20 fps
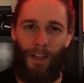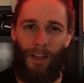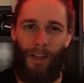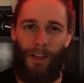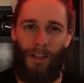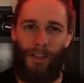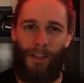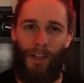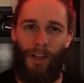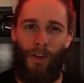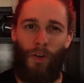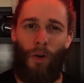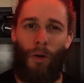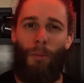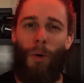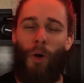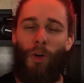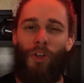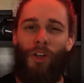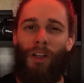is that you're
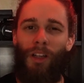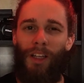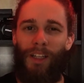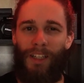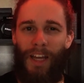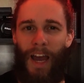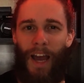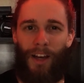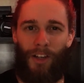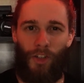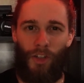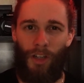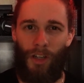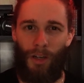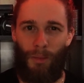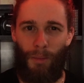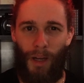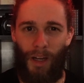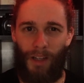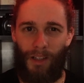emotionally attached to
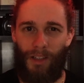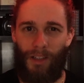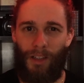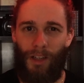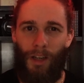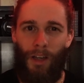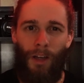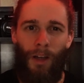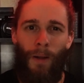your mix.